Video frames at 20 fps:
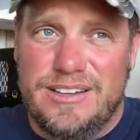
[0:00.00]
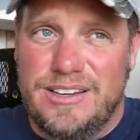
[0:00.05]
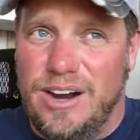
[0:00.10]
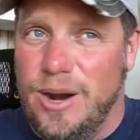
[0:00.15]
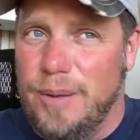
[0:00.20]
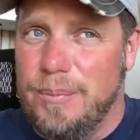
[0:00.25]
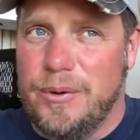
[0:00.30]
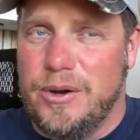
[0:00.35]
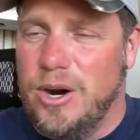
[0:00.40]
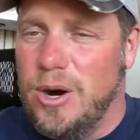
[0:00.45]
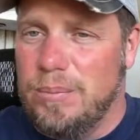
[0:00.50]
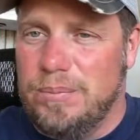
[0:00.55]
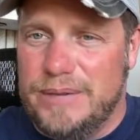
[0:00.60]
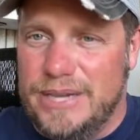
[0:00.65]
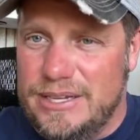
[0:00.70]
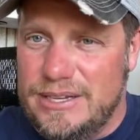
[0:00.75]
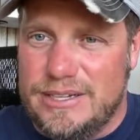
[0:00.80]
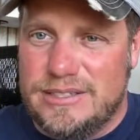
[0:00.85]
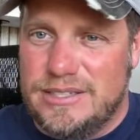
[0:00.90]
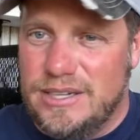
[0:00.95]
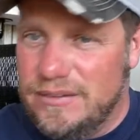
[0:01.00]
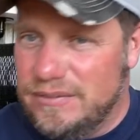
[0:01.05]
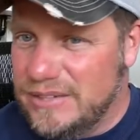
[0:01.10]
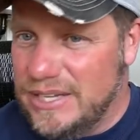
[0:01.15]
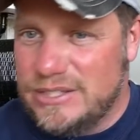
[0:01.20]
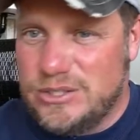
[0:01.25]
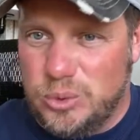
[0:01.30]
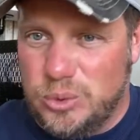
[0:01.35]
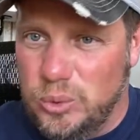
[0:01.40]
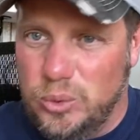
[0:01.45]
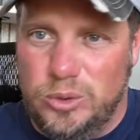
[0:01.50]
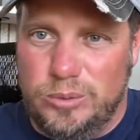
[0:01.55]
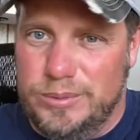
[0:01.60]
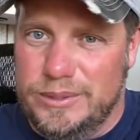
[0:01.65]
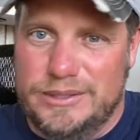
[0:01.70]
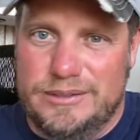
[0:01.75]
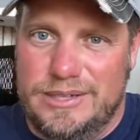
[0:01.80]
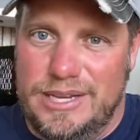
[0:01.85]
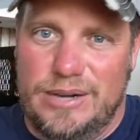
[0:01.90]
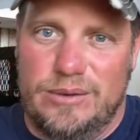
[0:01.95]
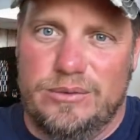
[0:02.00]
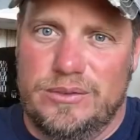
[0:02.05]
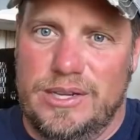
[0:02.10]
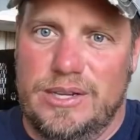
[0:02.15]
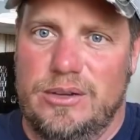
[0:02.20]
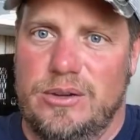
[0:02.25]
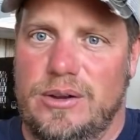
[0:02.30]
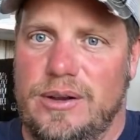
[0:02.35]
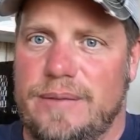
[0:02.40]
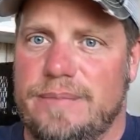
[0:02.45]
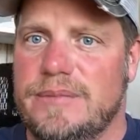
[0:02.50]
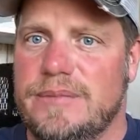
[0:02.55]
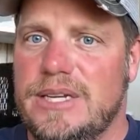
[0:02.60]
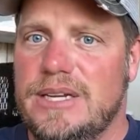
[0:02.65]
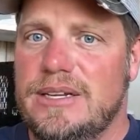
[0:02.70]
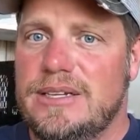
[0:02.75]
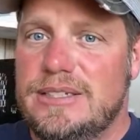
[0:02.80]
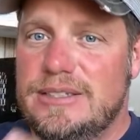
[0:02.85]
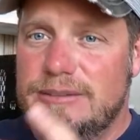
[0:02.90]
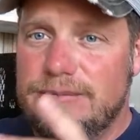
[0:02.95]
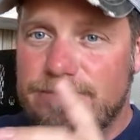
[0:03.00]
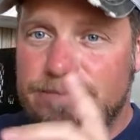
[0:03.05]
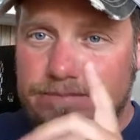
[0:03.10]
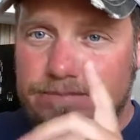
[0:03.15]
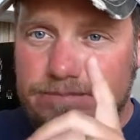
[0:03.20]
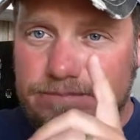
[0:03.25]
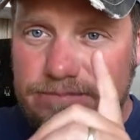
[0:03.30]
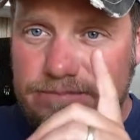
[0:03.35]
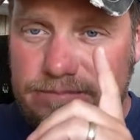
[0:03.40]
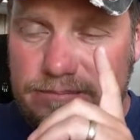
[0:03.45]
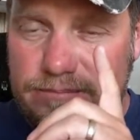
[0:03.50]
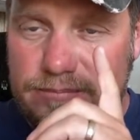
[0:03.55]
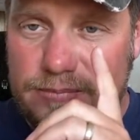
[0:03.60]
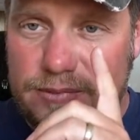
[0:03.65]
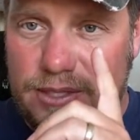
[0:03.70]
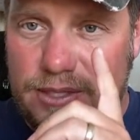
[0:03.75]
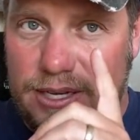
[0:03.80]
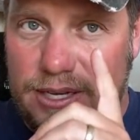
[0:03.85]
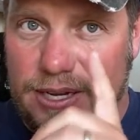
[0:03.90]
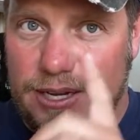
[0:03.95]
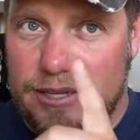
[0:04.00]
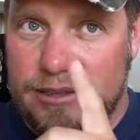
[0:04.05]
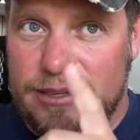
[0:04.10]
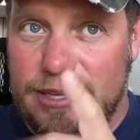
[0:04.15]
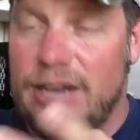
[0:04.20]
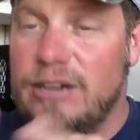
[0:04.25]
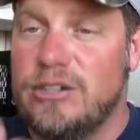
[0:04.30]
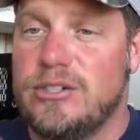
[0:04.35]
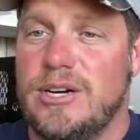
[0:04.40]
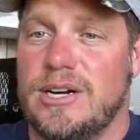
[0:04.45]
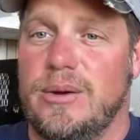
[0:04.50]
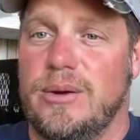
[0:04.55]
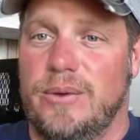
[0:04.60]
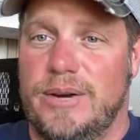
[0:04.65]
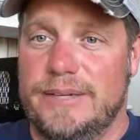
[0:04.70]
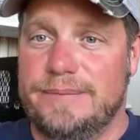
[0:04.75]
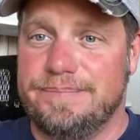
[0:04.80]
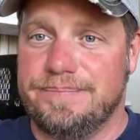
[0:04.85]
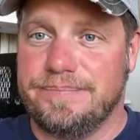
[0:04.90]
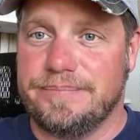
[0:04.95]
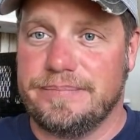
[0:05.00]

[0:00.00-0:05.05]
Apple CarPlay and that stuff, that's cool, but I don't really do that. Uh, the other truck I want,